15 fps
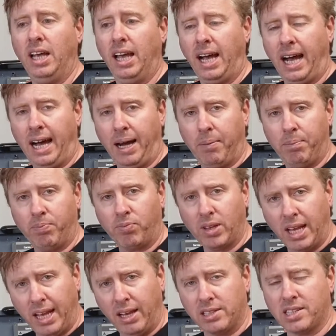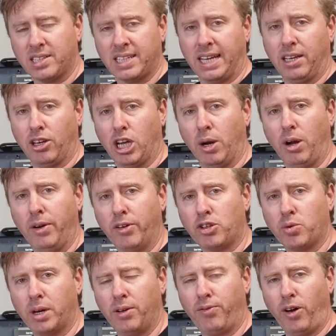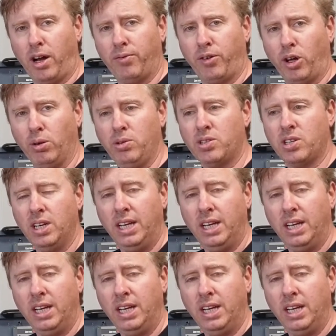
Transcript: um, as I say, you go over 25 volts